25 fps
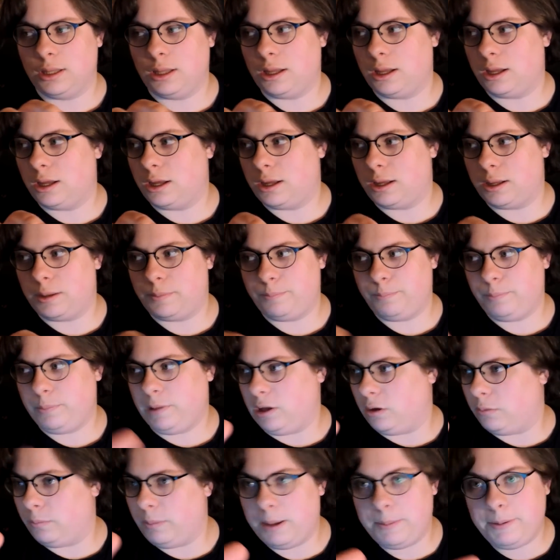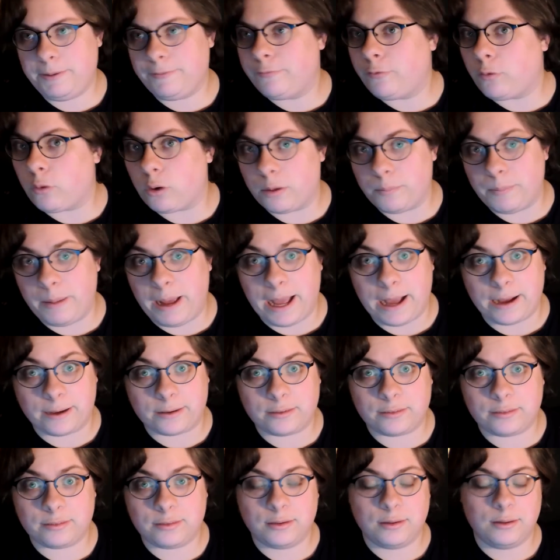uh, you know maybe four
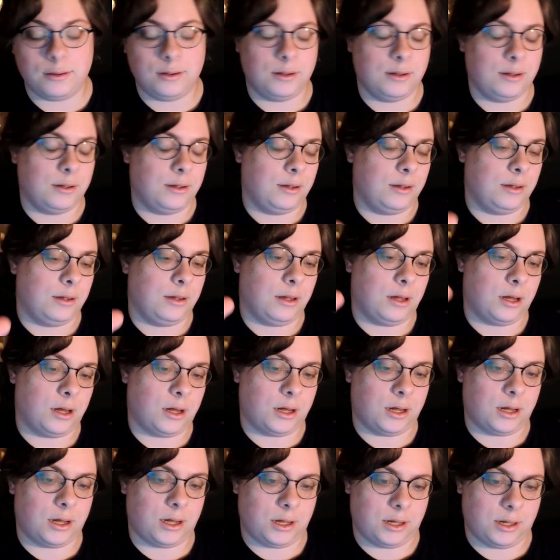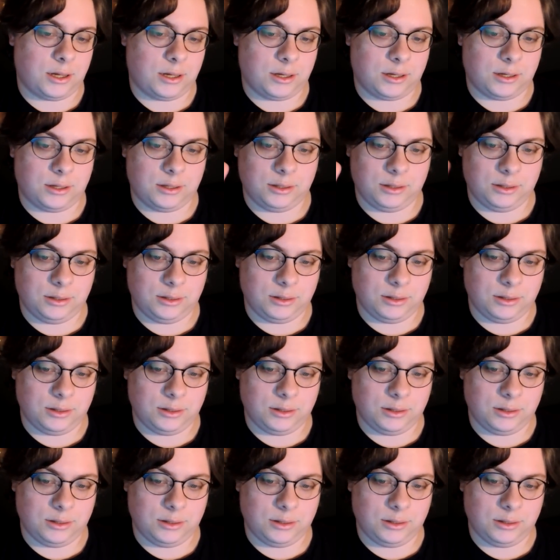max. Uh,